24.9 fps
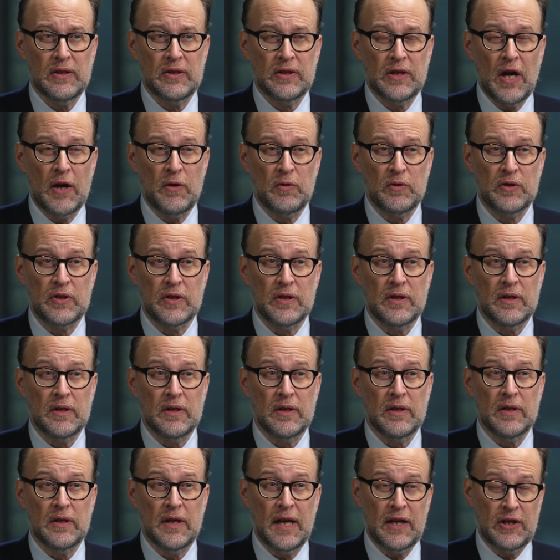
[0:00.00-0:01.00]
don't
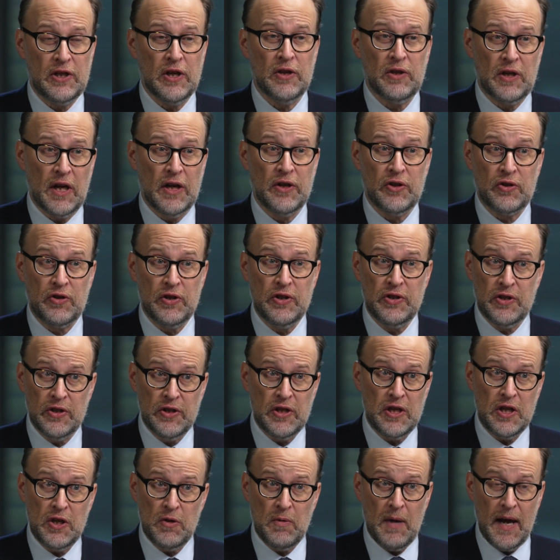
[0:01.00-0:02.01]
NATO countries and
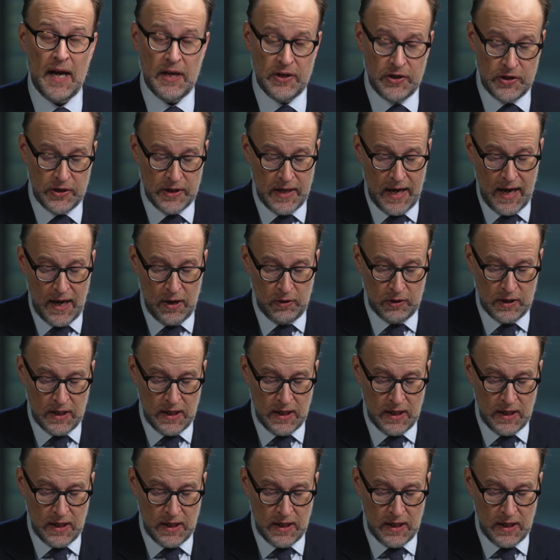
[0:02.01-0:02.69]
the US now